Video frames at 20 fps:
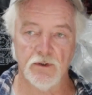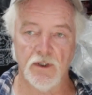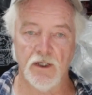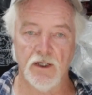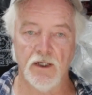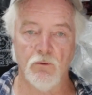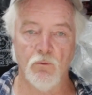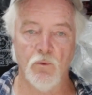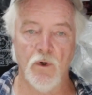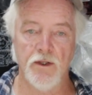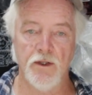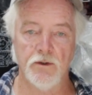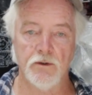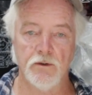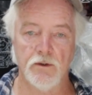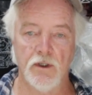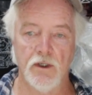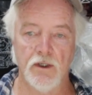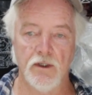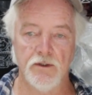
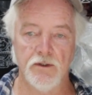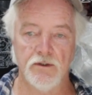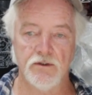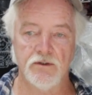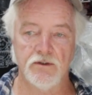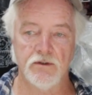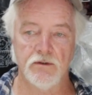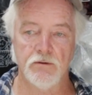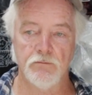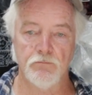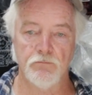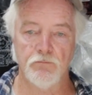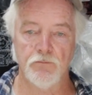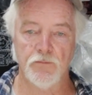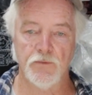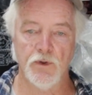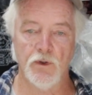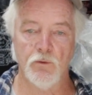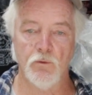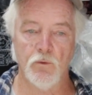
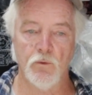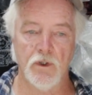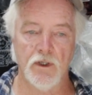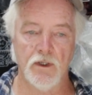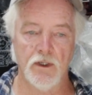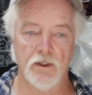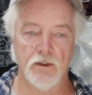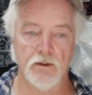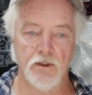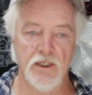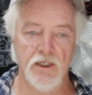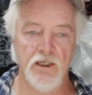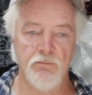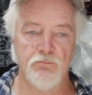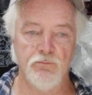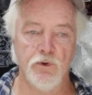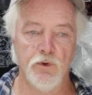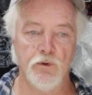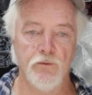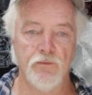the
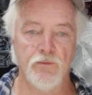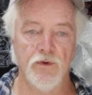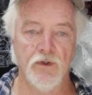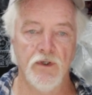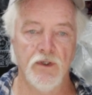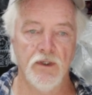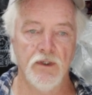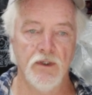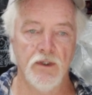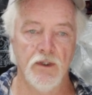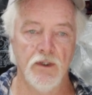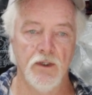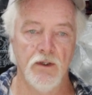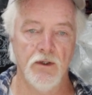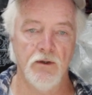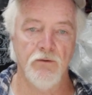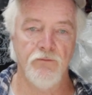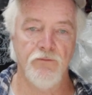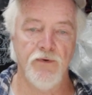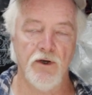heat-proof
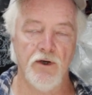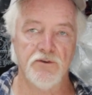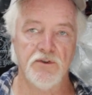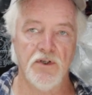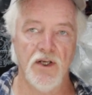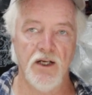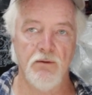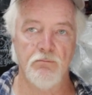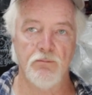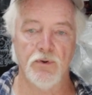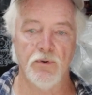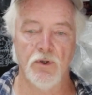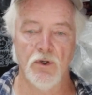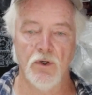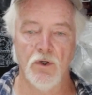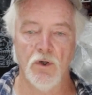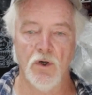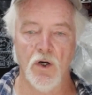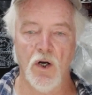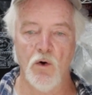felt tape
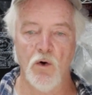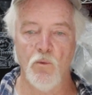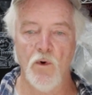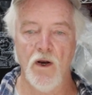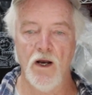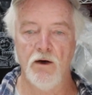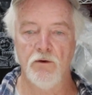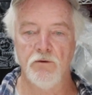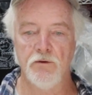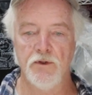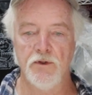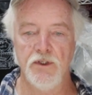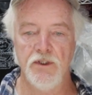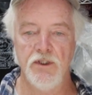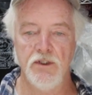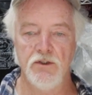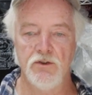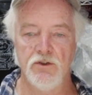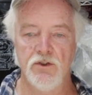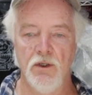around
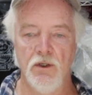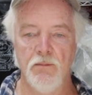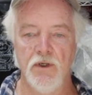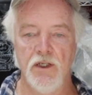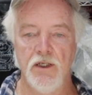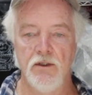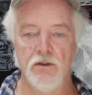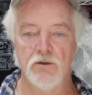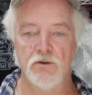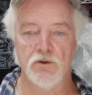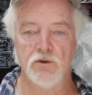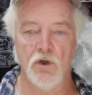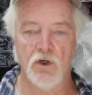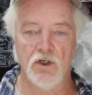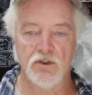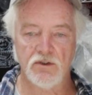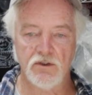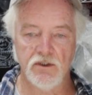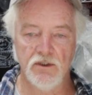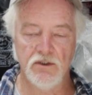the chimney, so I
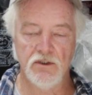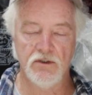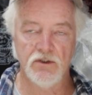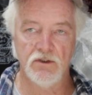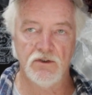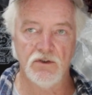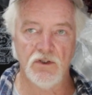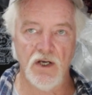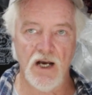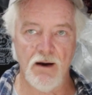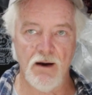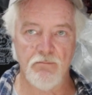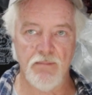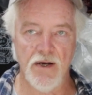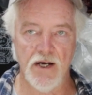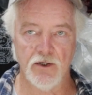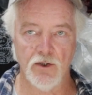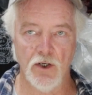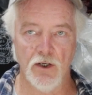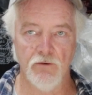slid the top
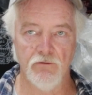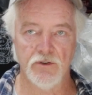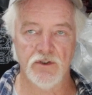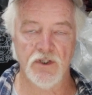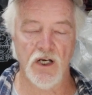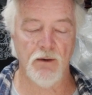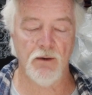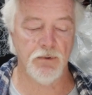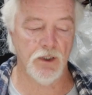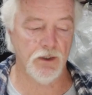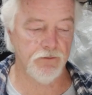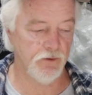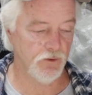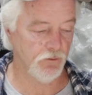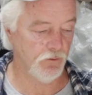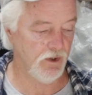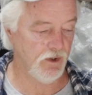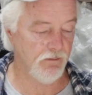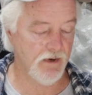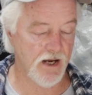back over top of it and
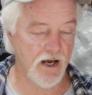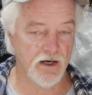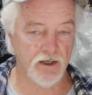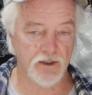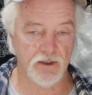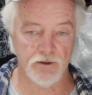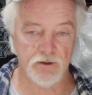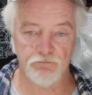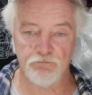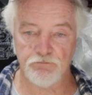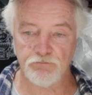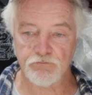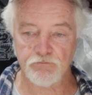remounted it.